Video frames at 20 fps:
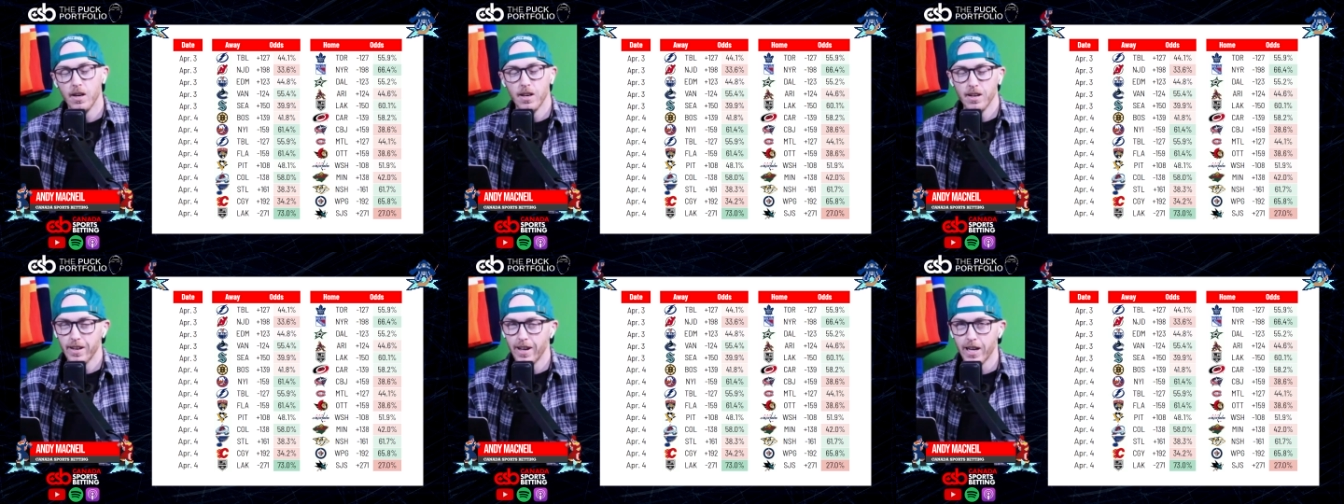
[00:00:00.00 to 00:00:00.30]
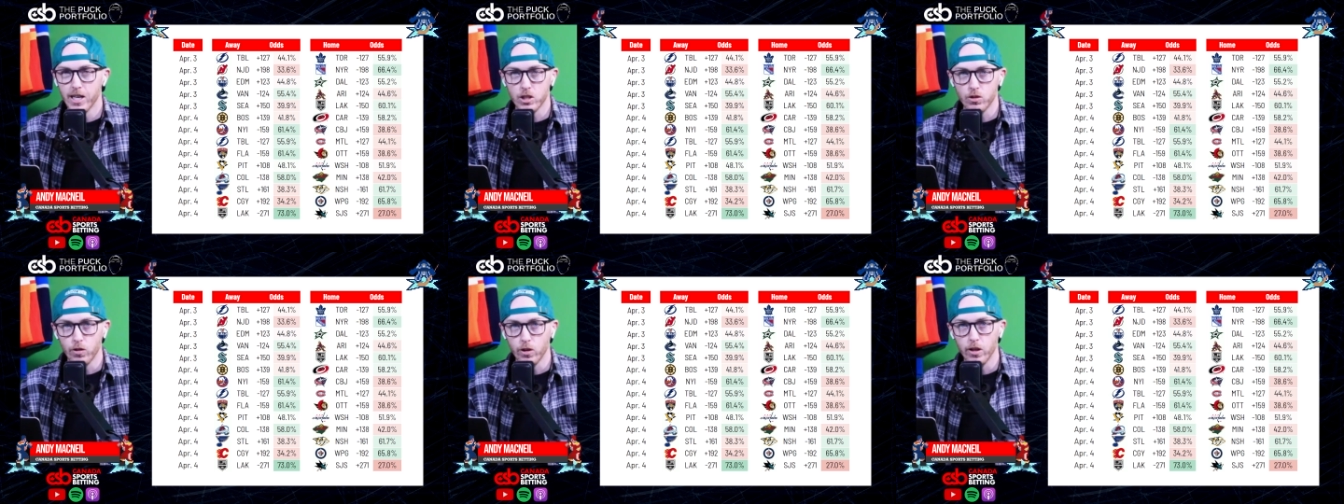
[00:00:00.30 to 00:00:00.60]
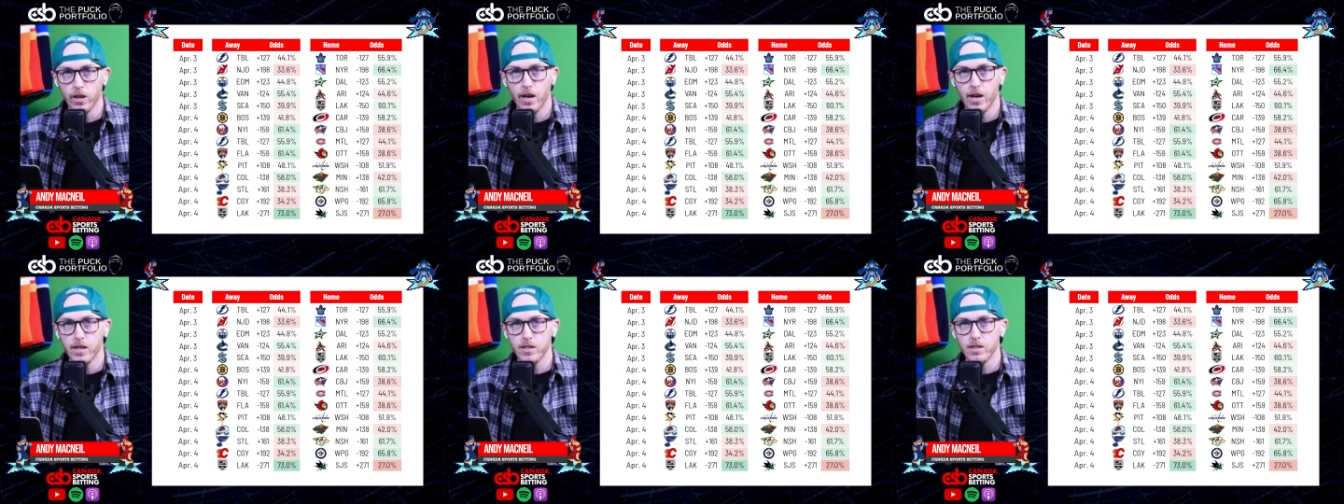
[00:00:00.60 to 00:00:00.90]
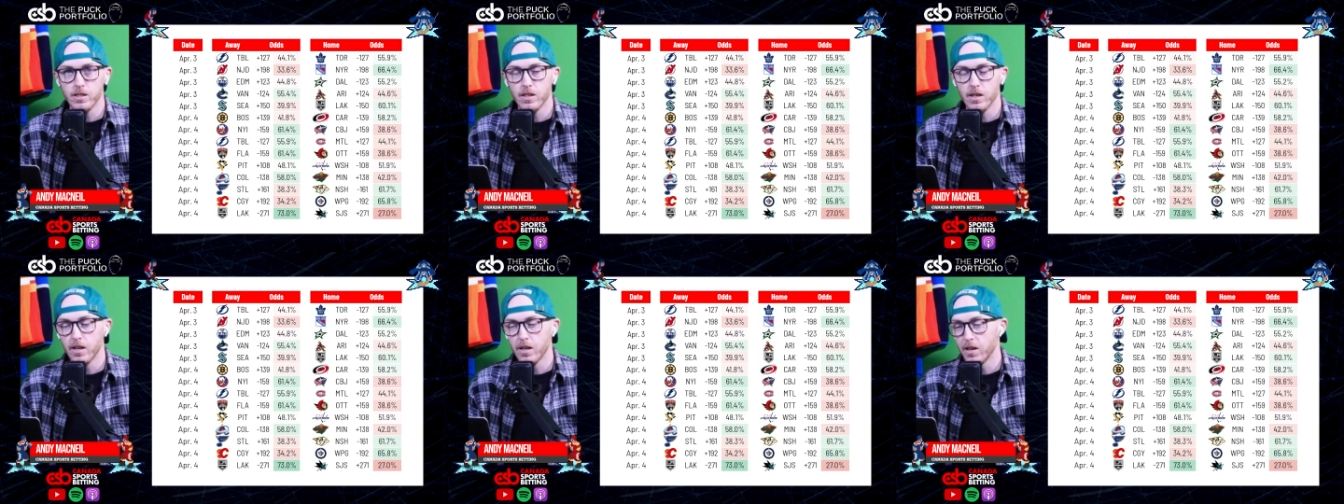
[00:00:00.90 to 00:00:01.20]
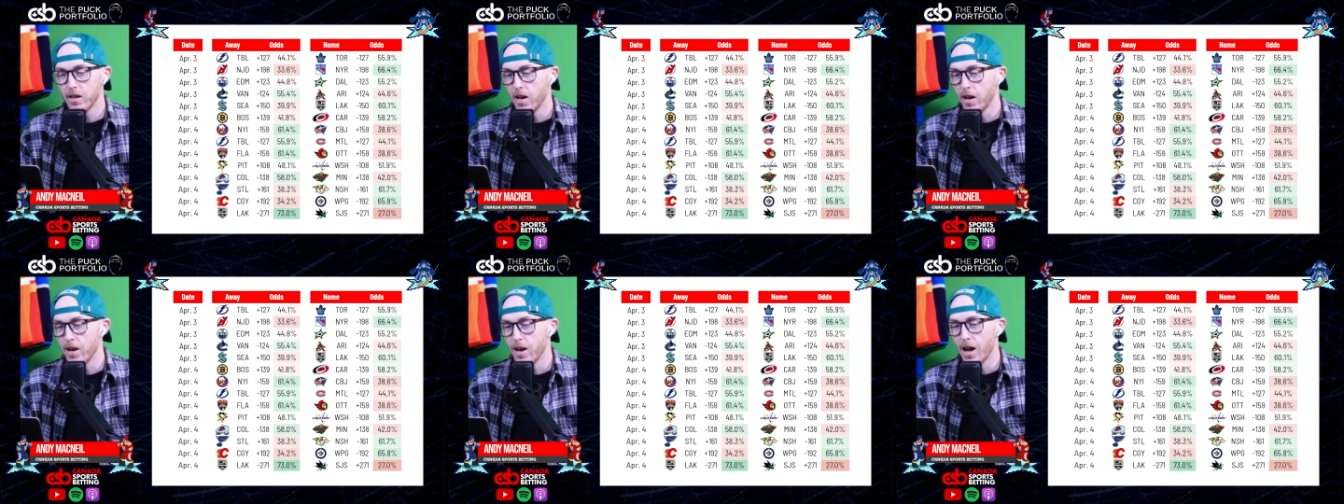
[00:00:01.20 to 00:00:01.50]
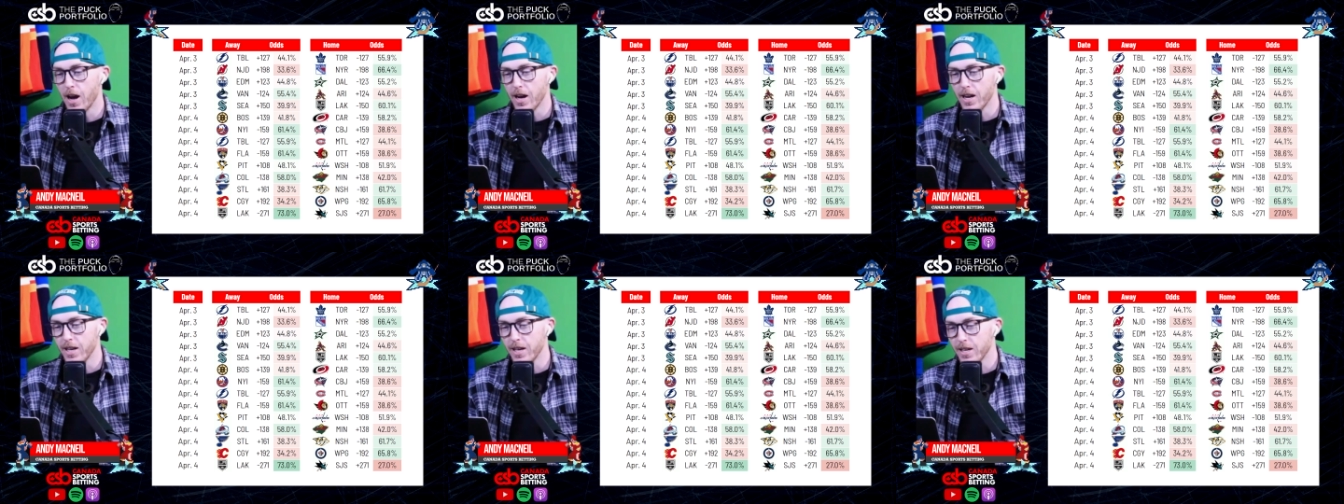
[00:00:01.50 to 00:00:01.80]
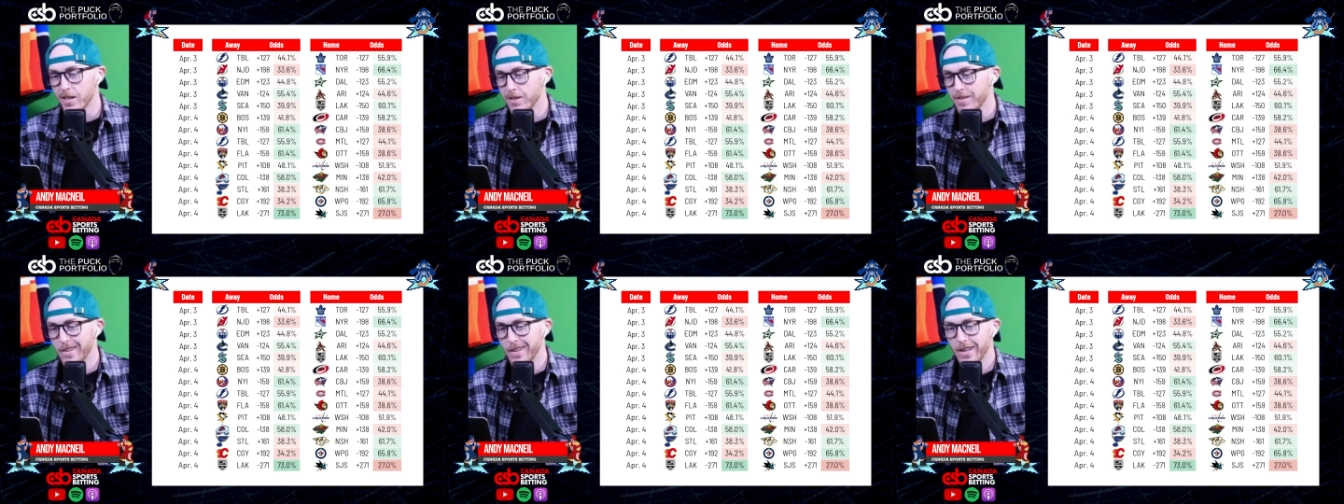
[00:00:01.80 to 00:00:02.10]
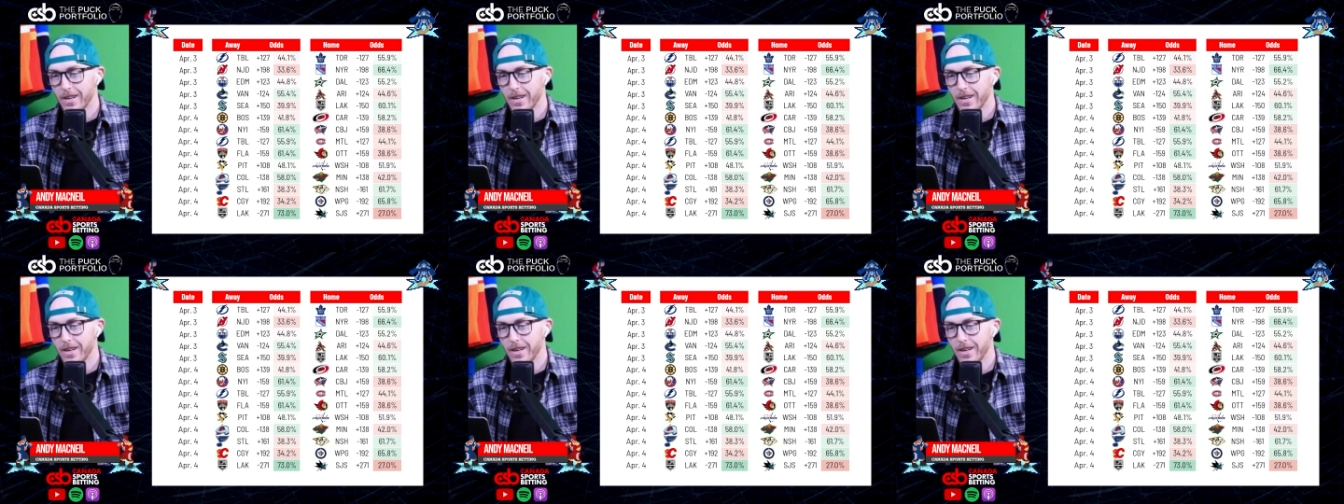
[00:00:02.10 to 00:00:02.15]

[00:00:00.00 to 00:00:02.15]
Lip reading: Nashville has a 98%